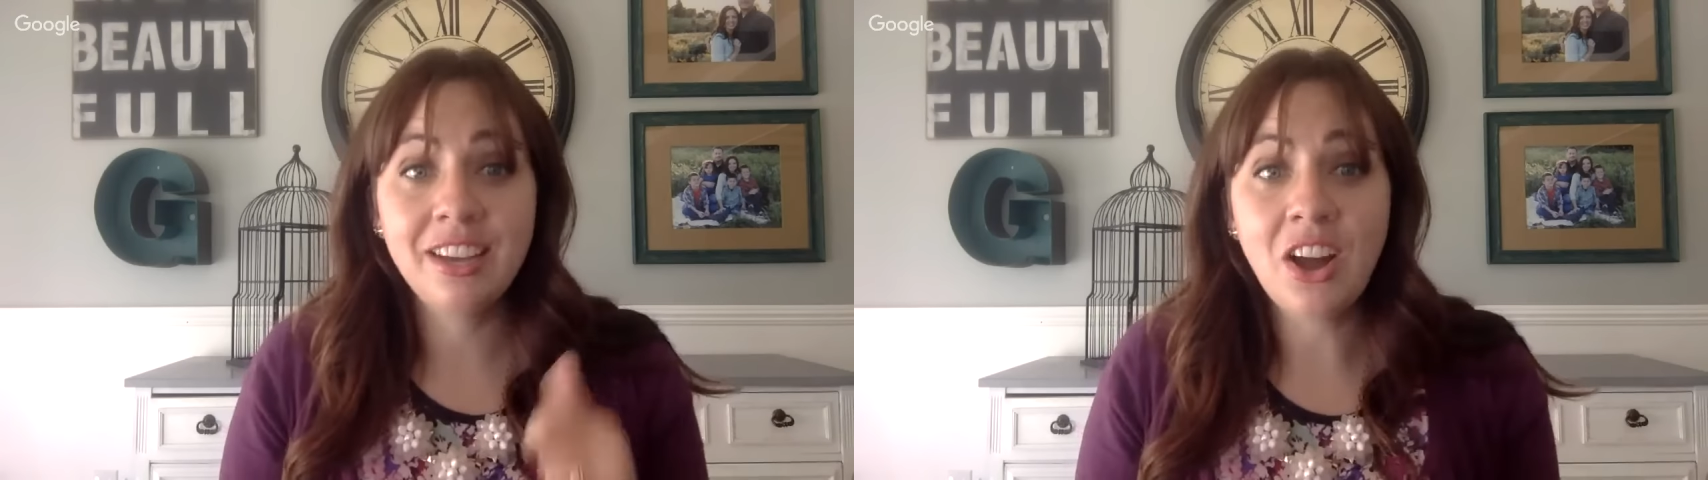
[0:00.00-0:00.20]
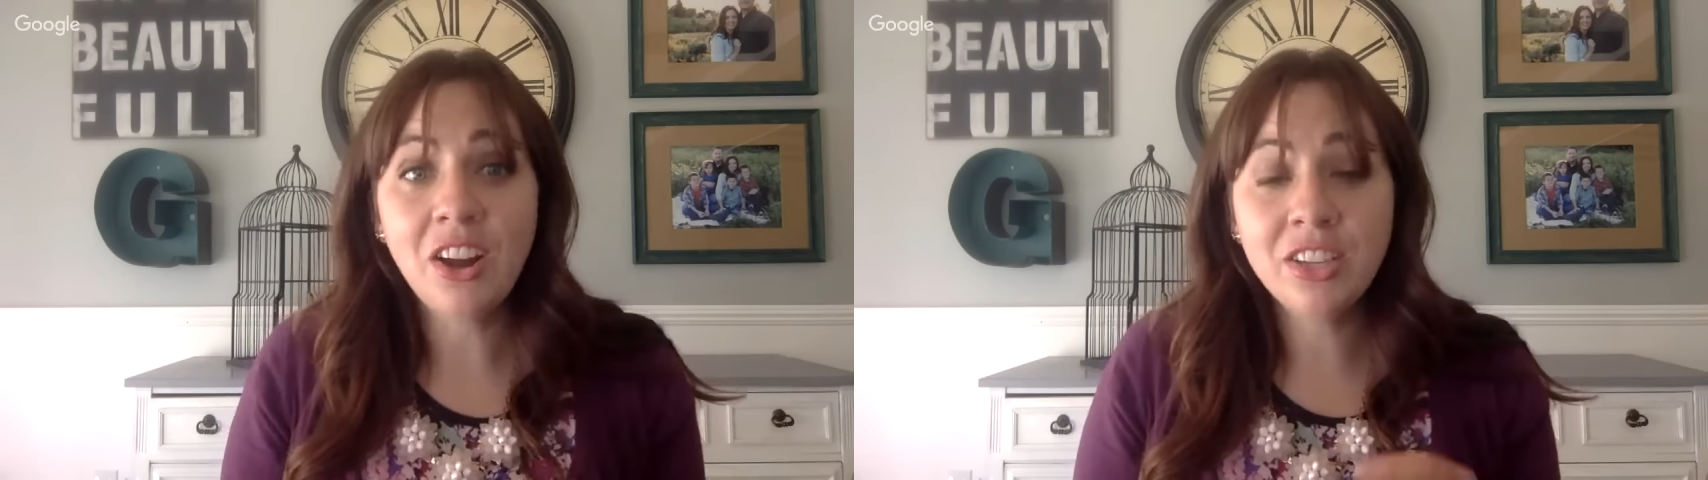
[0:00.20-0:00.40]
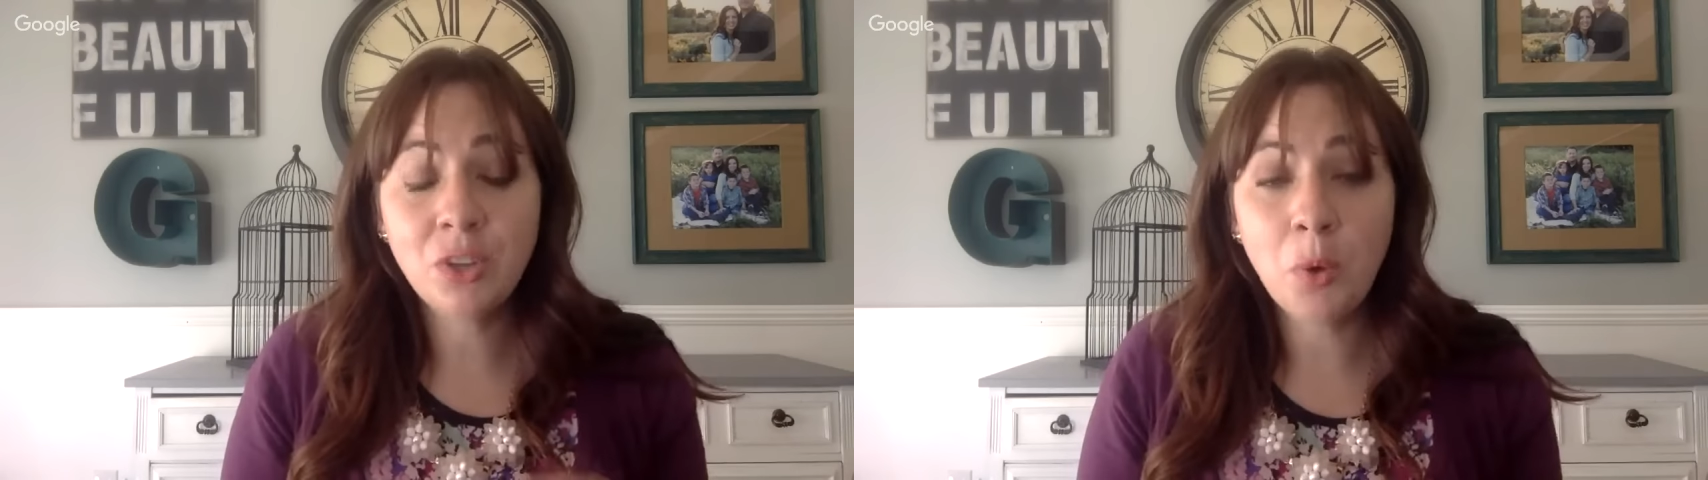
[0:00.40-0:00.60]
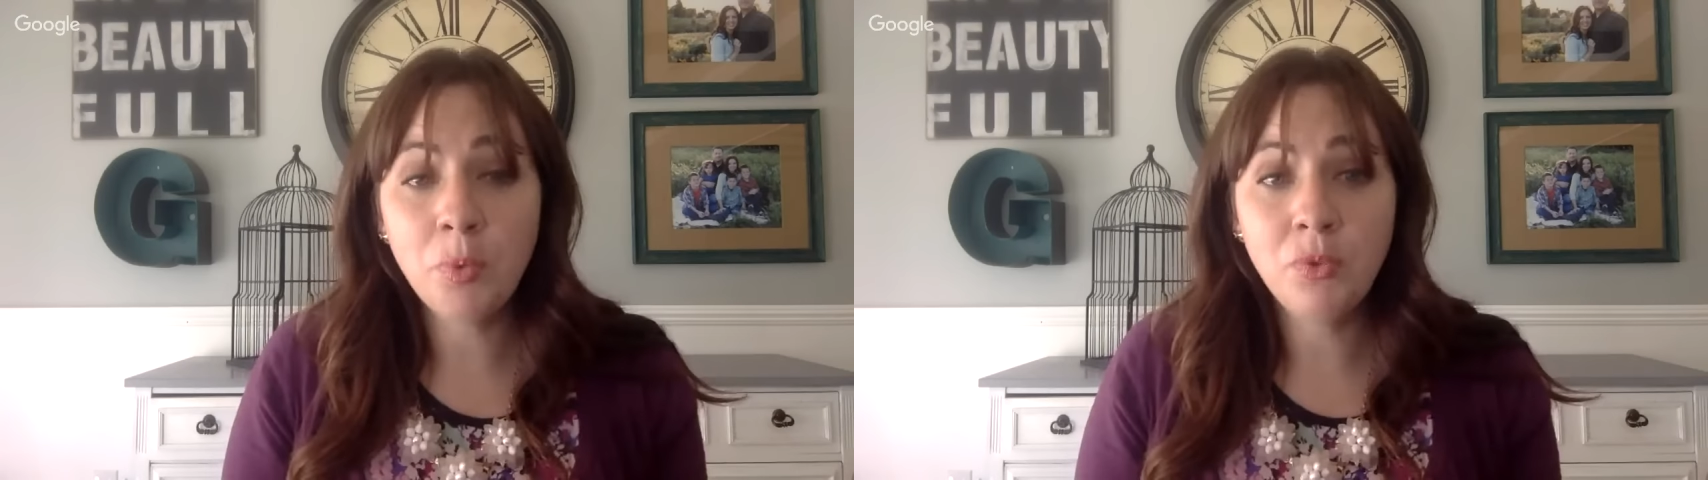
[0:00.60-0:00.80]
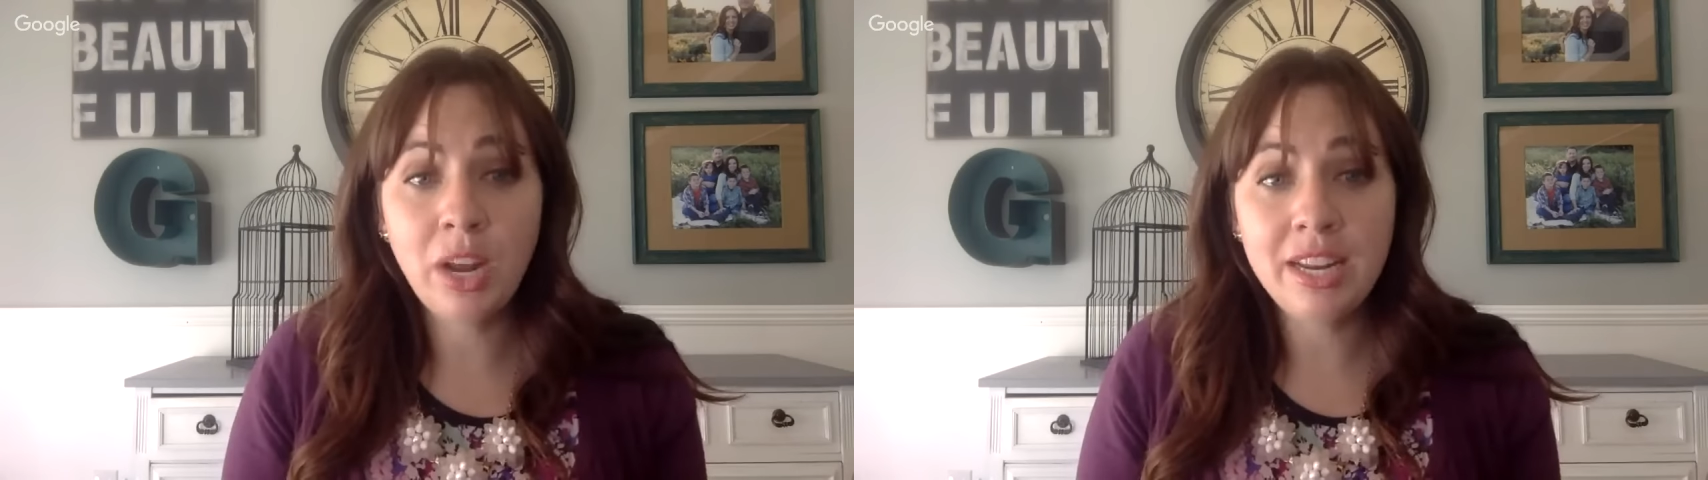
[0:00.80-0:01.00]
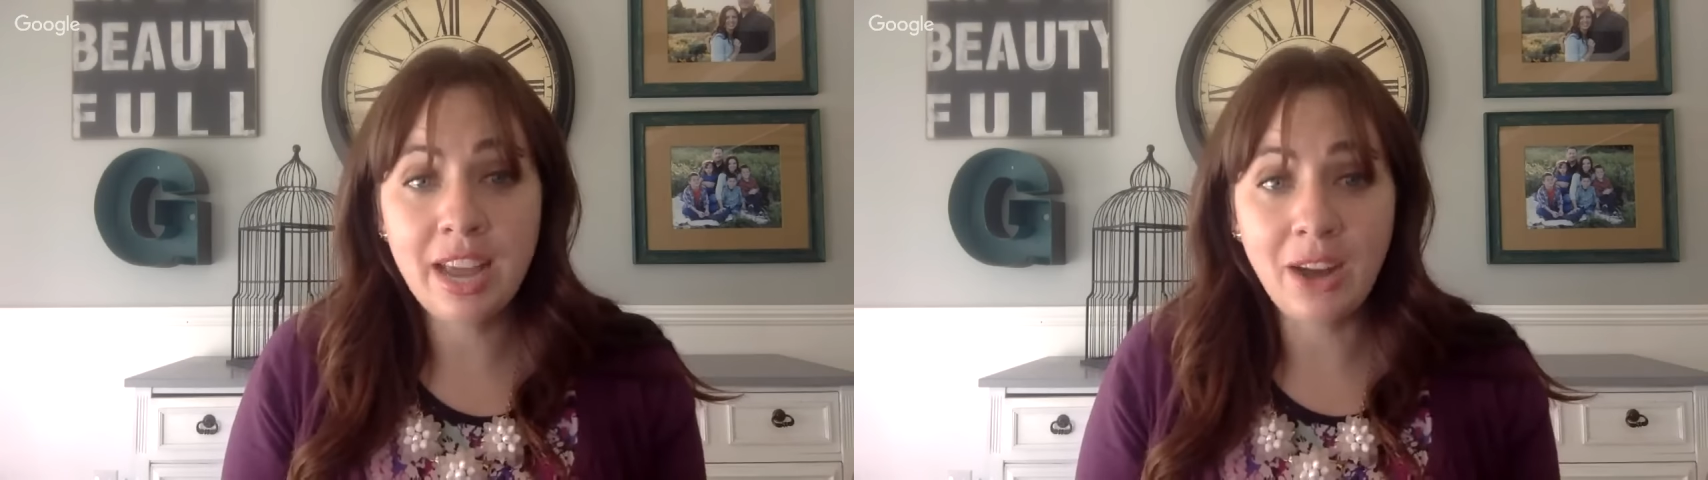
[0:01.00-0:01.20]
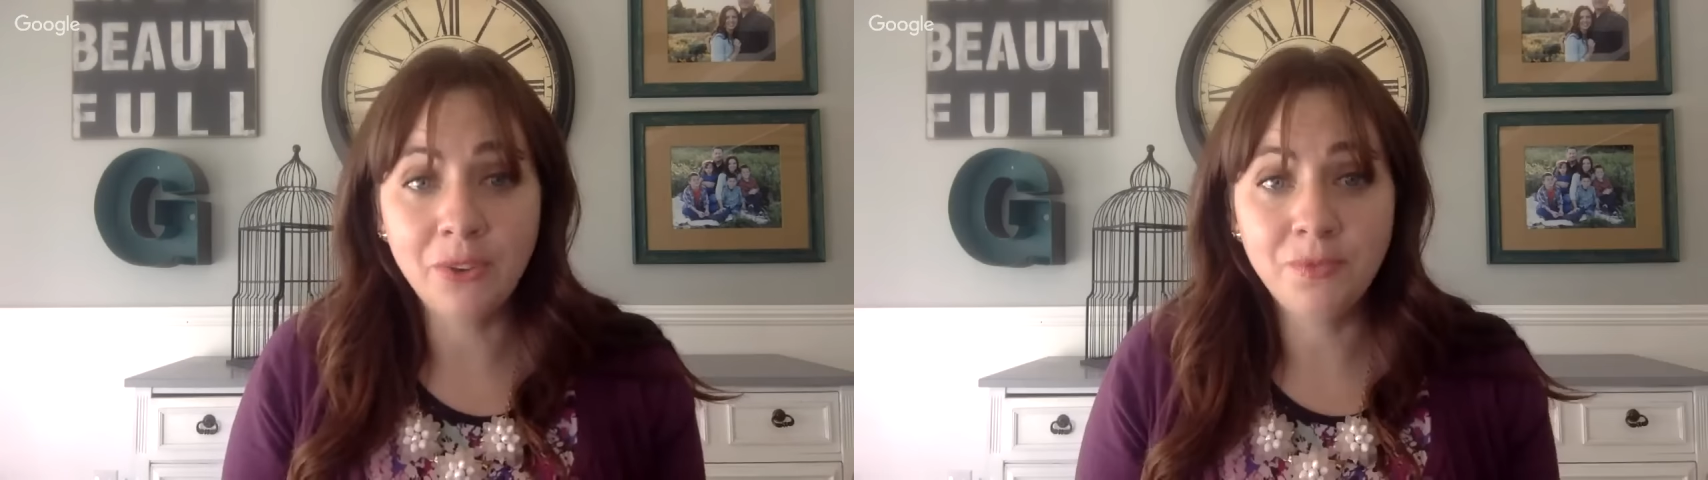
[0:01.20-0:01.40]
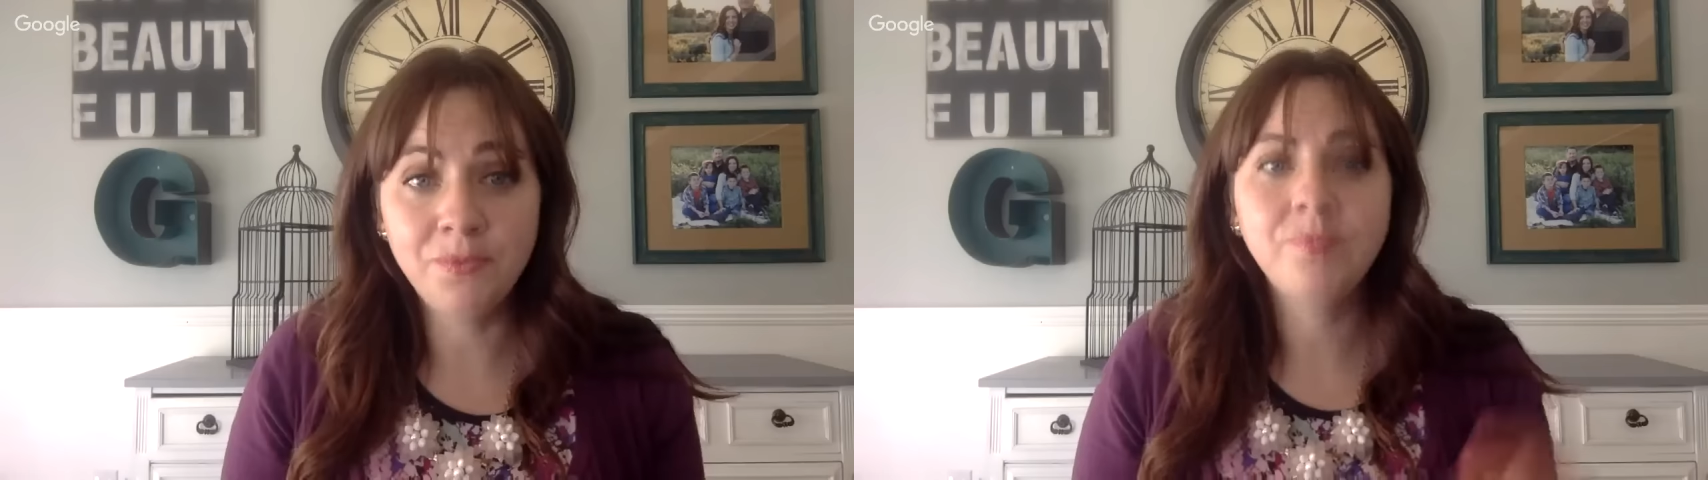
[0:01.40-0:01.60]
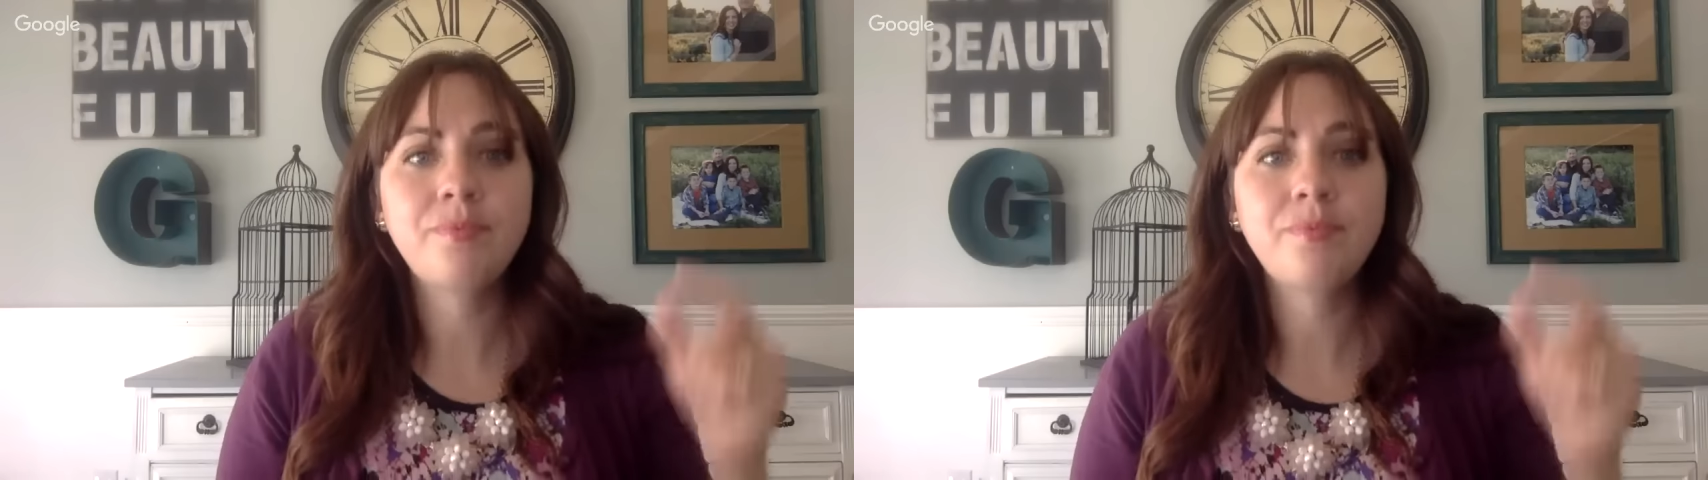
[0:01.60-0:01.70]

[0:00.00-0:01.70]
cart is open right now.